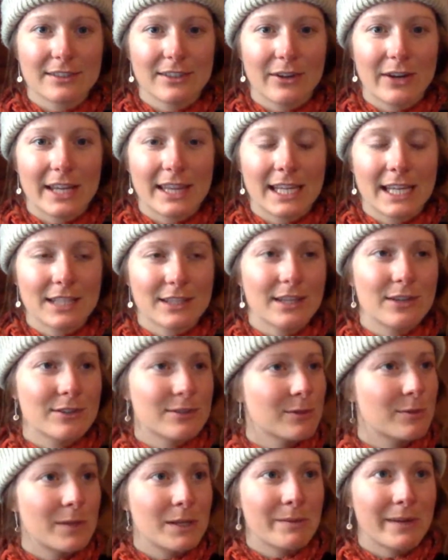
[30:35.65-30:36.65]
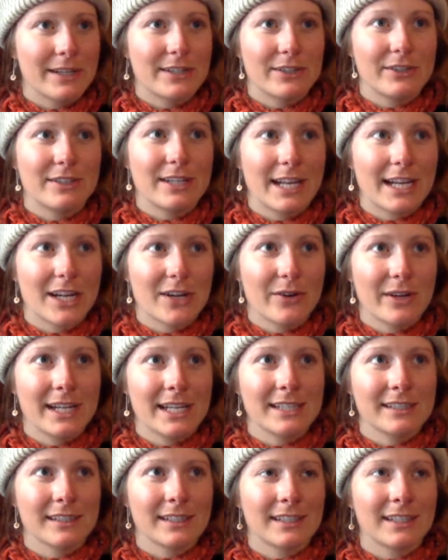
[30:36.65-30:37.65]
So I think those would be my two
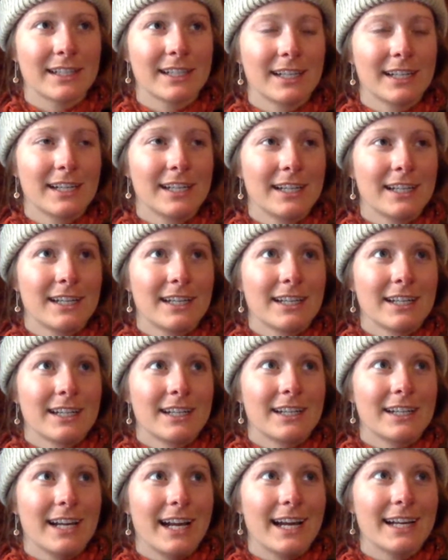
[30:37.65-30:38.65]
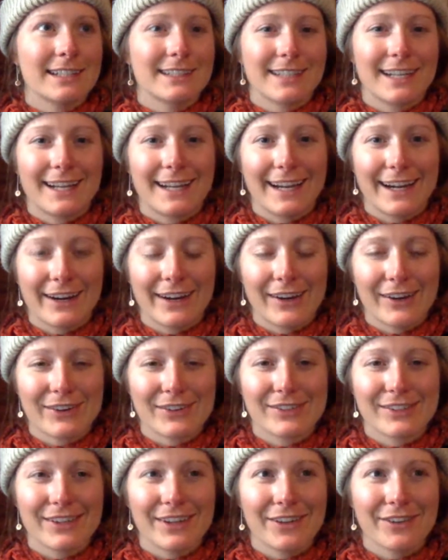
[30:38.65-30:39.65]
takeaways. And yeah, take care of
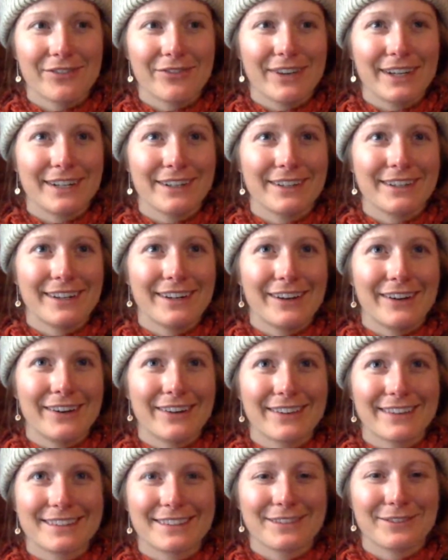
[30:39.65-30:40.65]
yourself. I don't know.